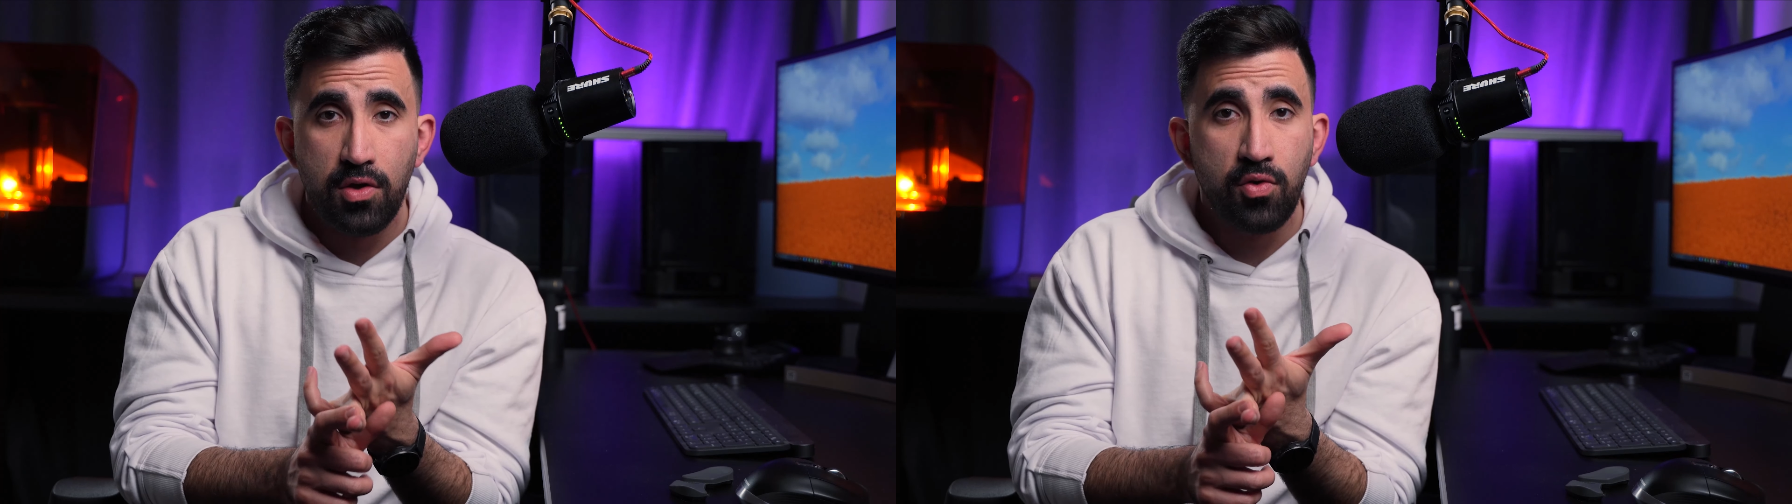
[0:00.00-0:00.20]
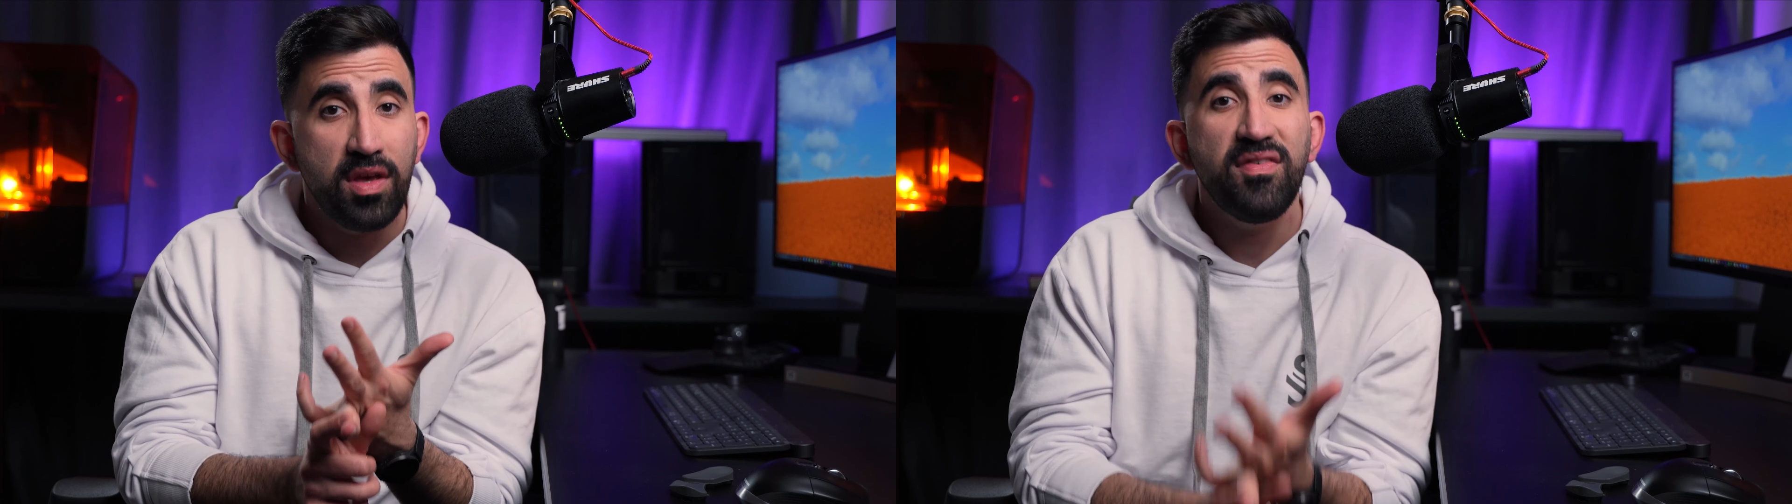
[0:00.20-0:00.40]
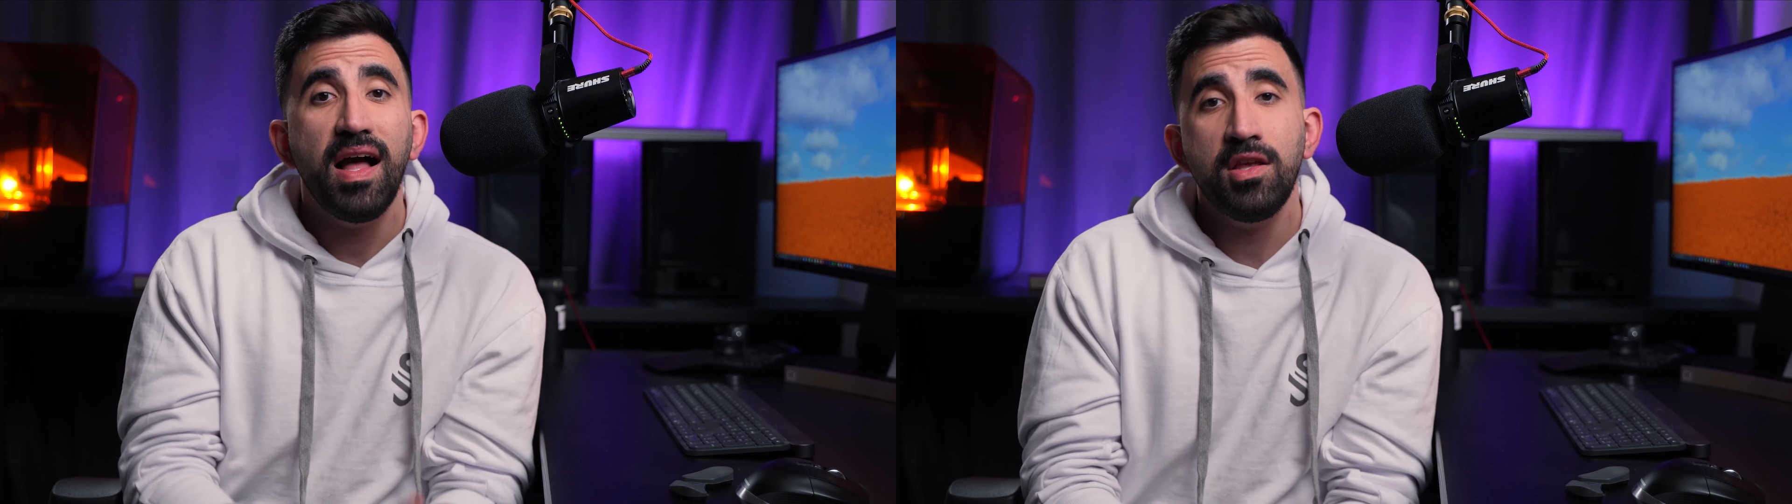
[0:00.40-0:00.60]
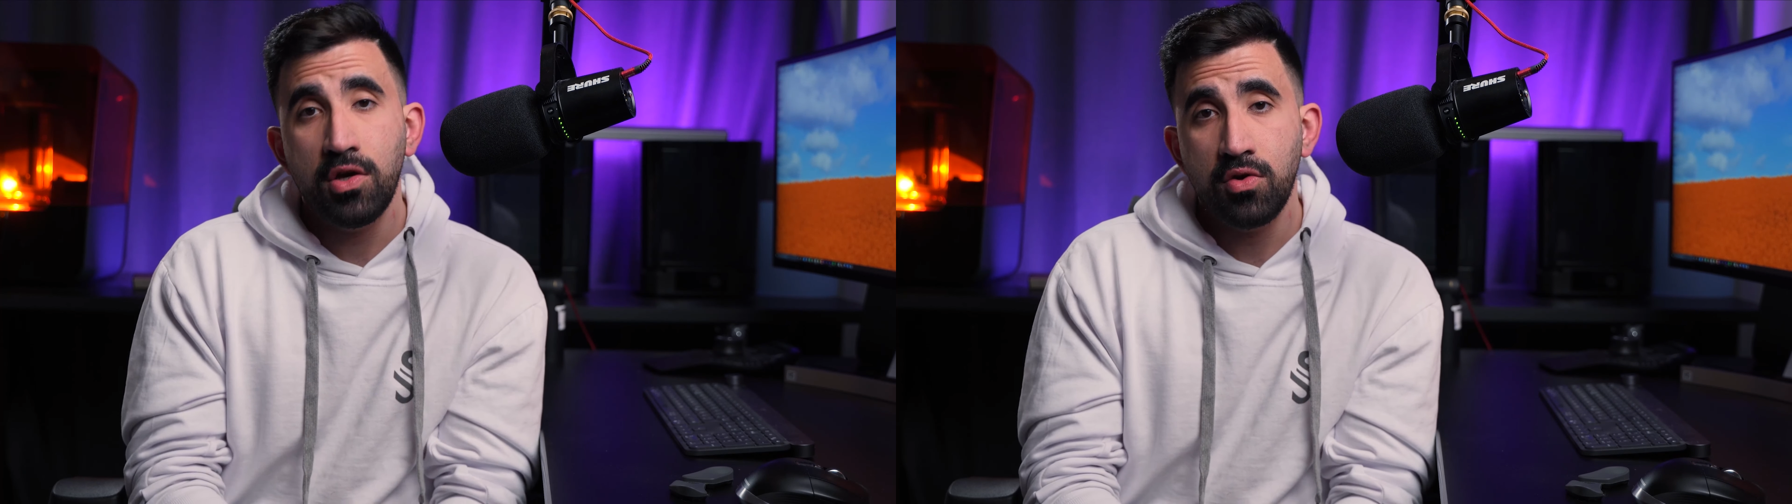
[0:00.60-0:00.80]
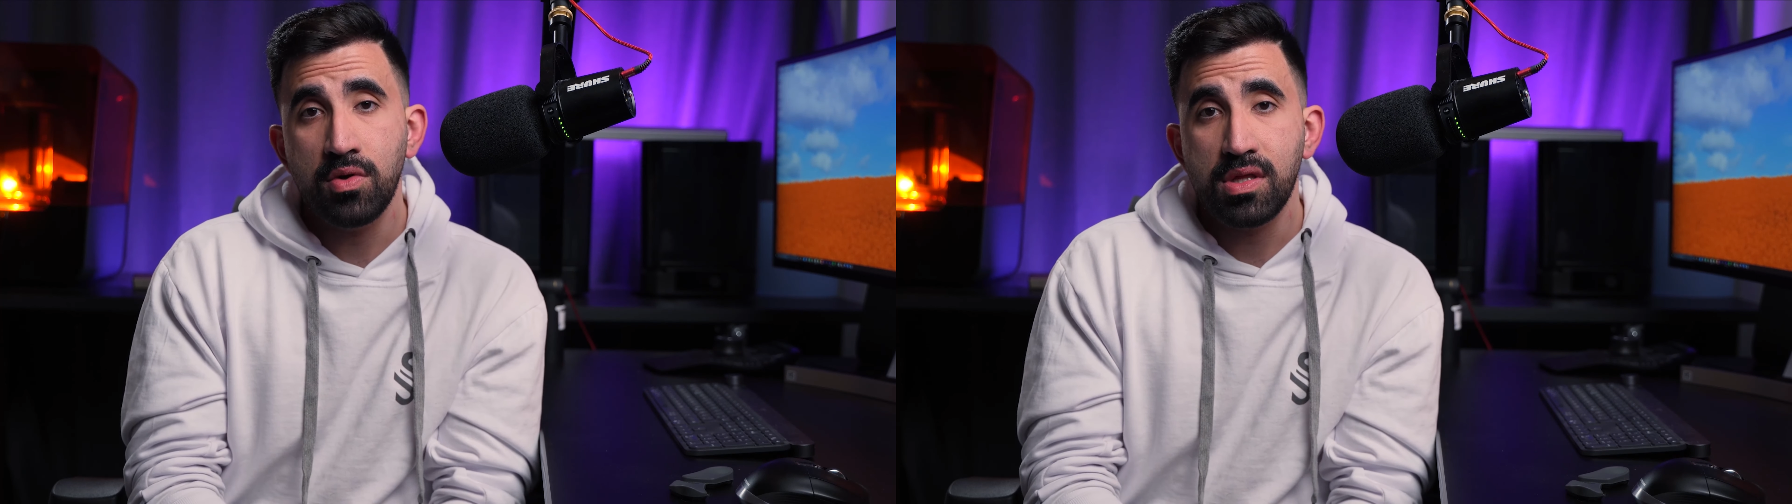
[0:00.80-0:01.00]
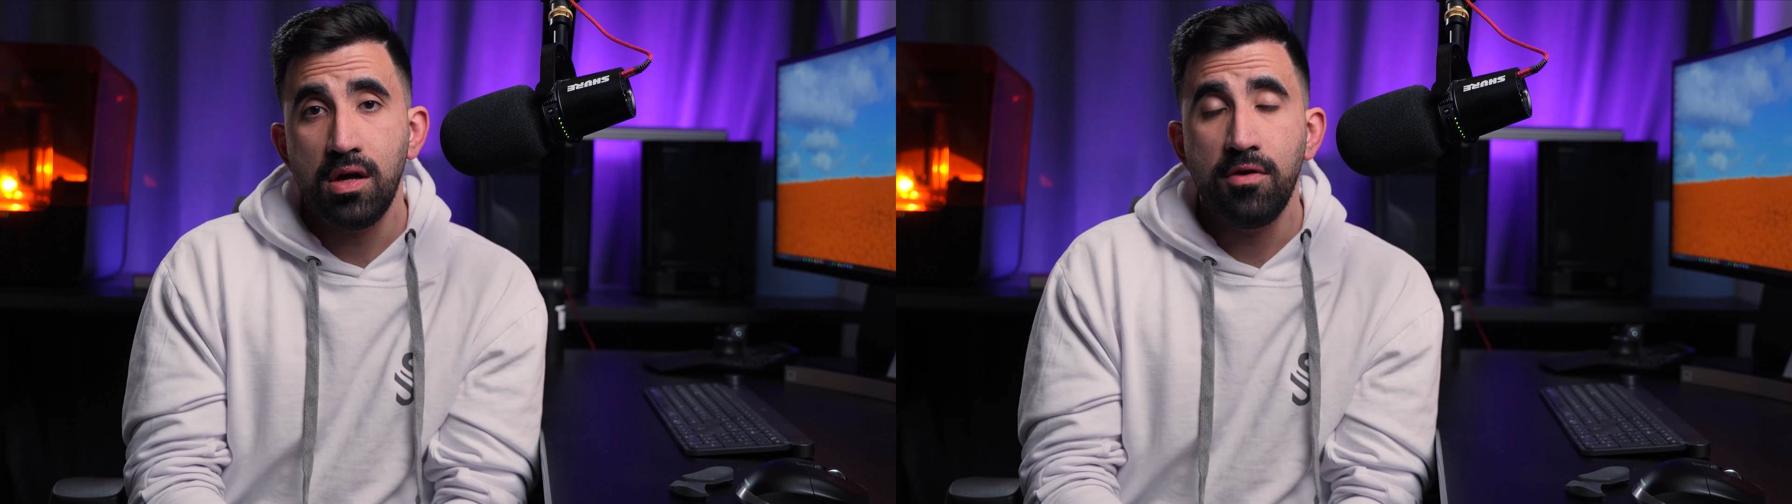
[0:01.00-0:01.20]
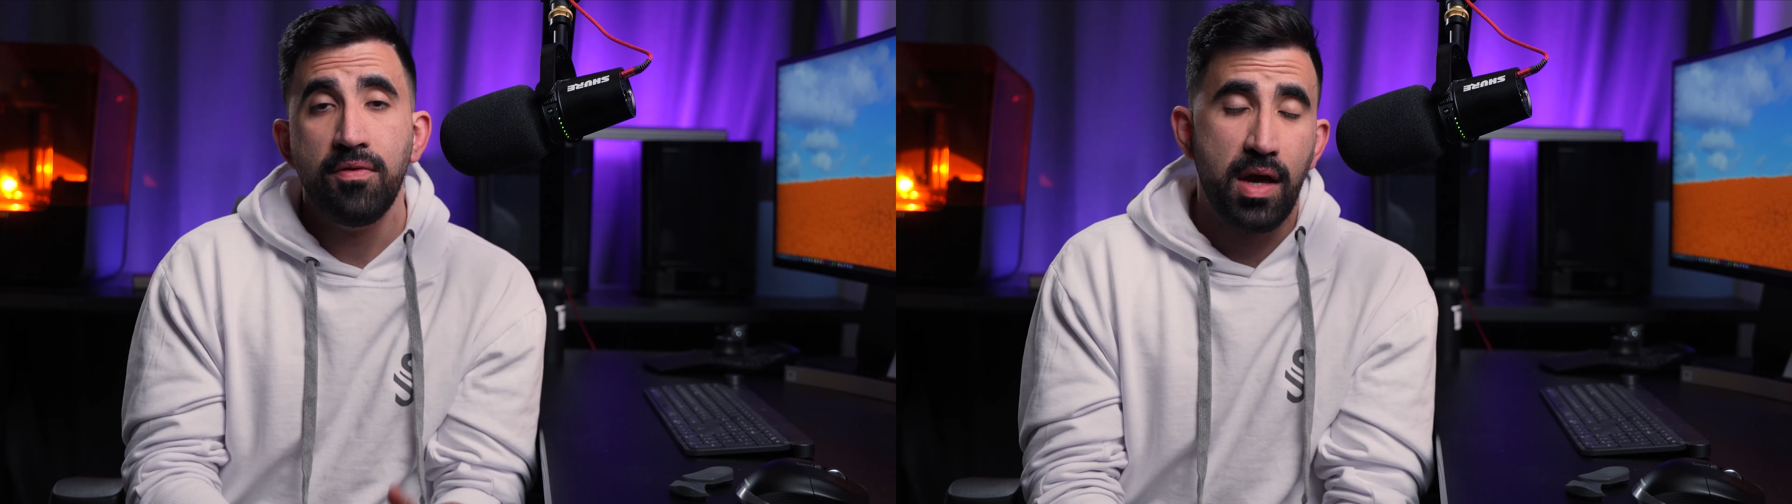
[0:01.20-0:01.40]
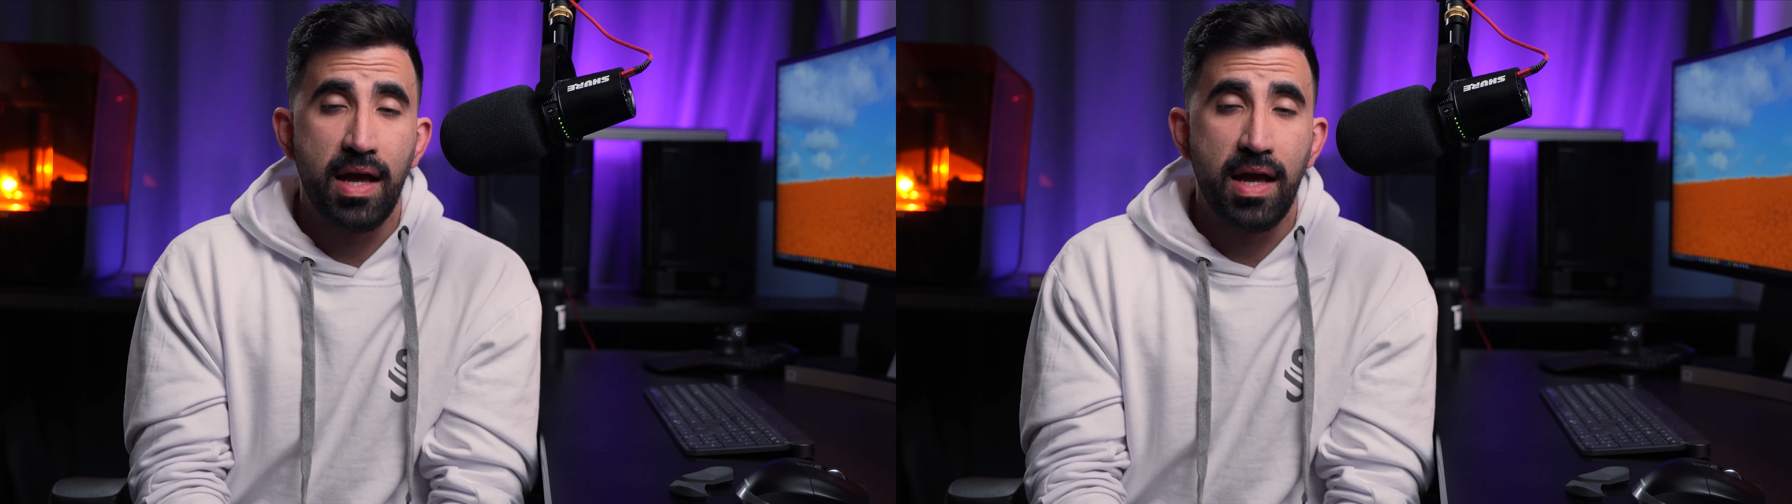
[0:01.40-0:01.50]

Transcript: to evaluate yourself